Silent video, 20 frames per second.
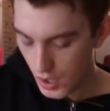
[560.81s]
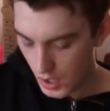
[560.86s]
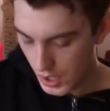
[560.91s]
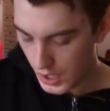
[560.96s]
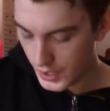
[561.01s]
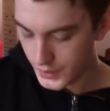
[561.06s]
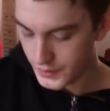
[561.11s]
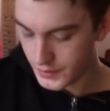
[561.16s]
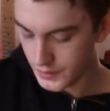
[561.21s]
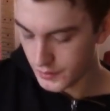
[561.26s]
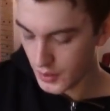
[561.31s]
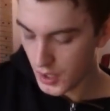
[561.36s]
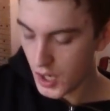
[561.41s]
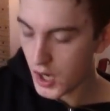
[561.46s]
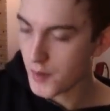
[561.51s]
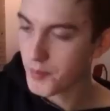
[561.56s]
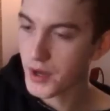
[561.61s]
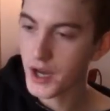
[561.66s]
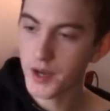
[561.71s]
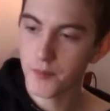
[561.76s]
I'd
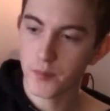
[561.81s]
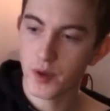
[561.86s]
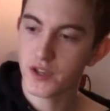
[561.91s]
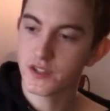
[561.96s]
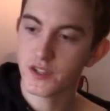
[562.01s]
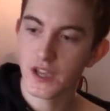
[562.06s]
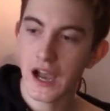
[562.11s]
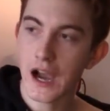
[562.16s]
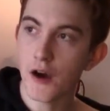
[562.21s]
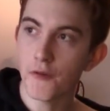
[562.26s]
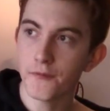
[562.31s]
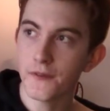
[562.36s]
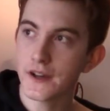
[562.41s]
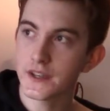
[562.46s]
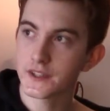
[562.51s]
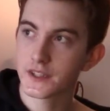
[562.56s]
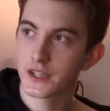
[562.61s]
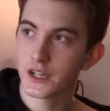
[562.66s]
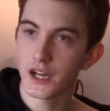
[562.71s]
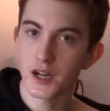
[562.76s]
start by basically how
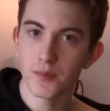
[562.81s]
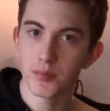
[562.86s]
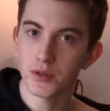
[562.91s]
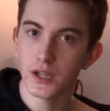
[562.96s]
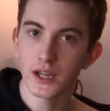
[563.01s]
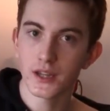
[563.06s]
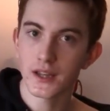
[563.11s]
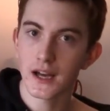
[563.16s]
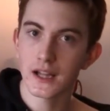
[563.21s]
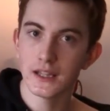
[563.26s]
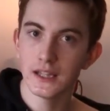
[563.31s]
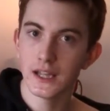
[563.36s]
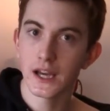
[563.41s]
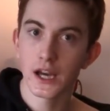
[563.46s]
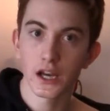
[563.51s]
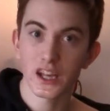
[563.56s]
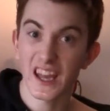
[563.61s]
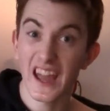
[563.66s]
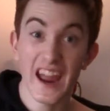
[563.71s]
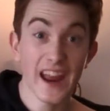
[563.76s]
fast can I play that
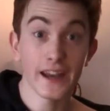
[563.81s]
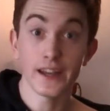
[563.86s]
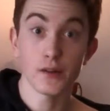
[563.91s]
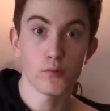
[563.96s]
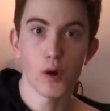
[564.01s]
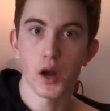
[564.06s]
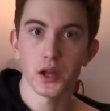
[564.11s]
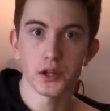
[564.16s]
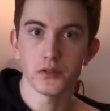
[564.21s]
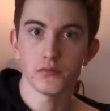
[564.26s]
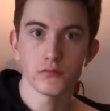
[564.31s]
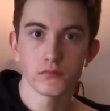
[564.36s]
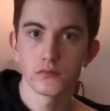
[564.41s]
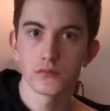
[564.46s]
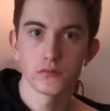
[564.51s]
lick anyway,